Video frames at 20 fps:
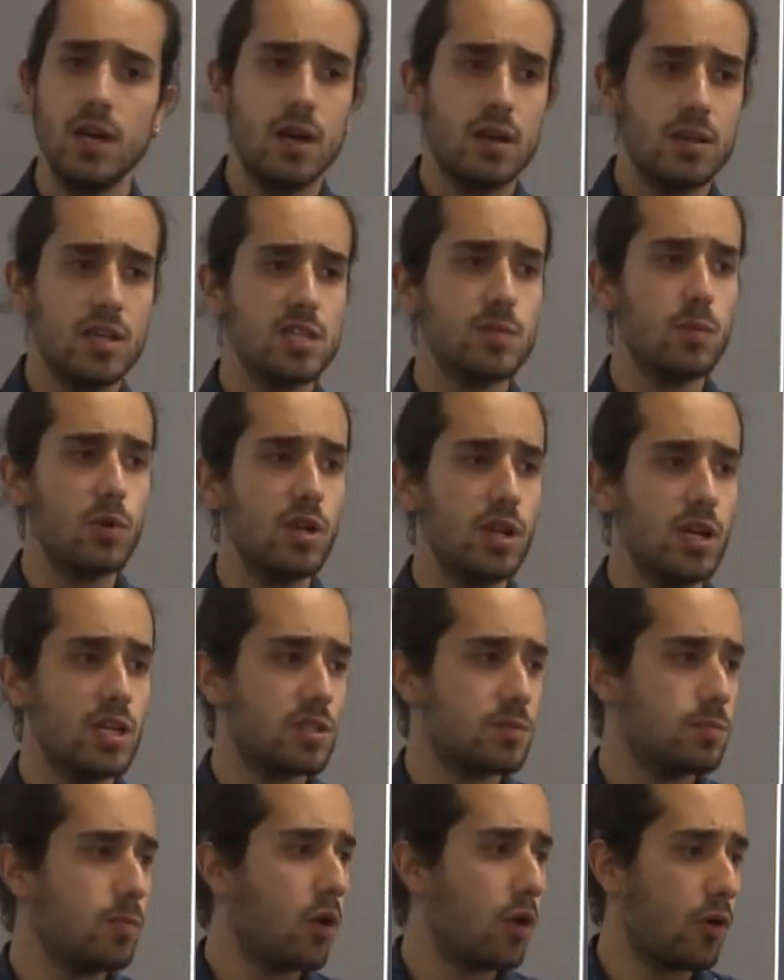This model is
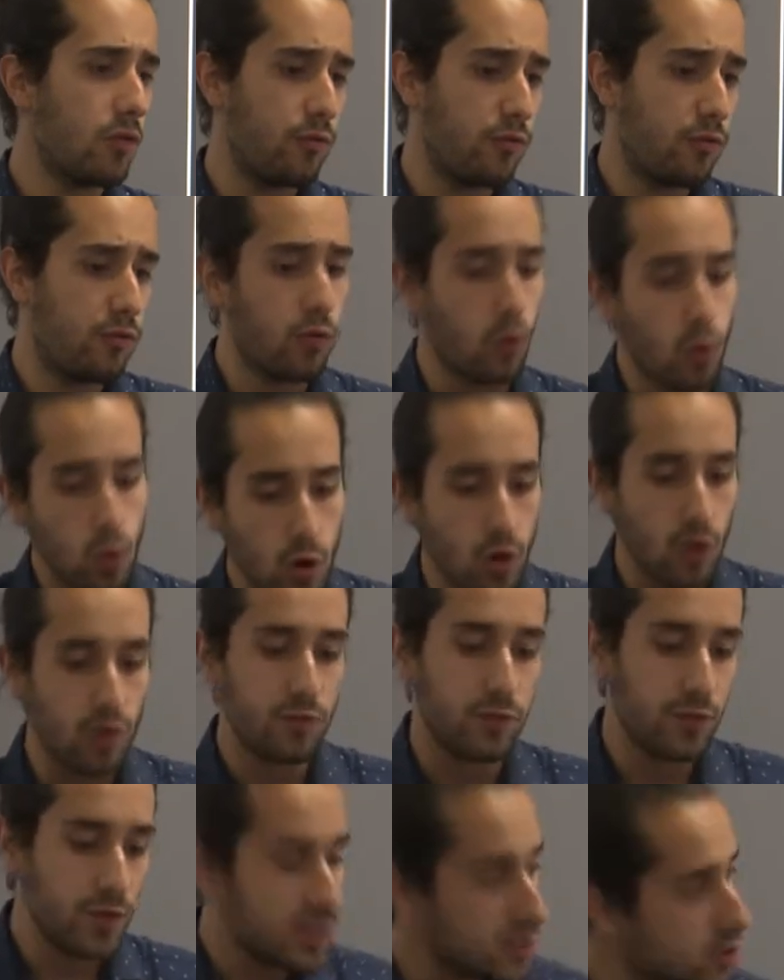more full
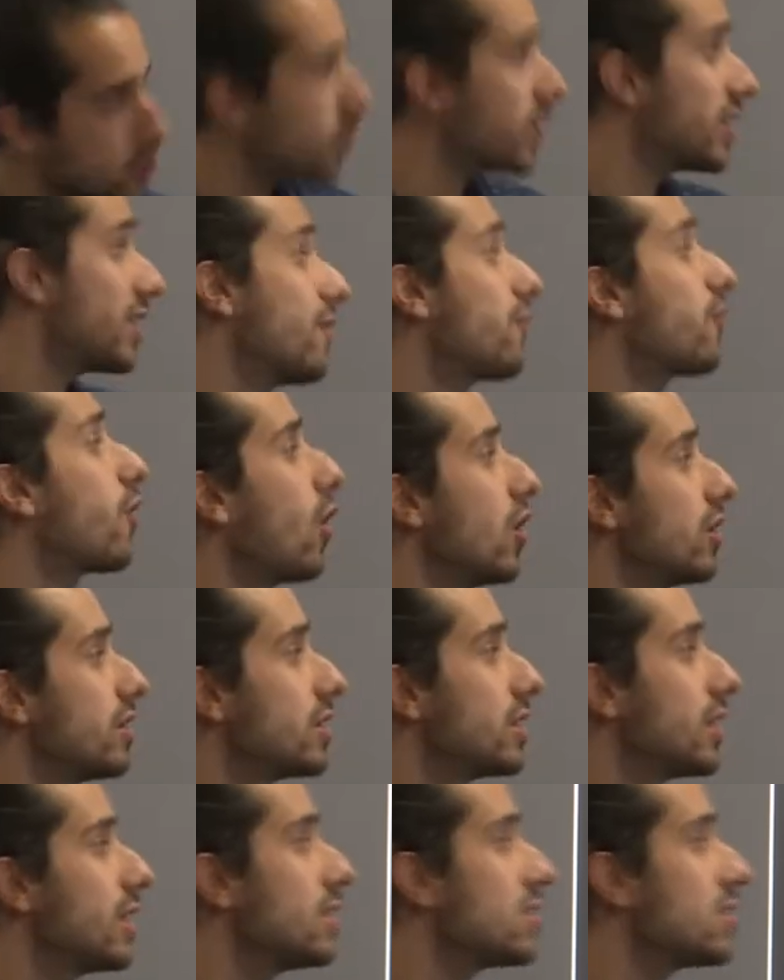of intuitive content,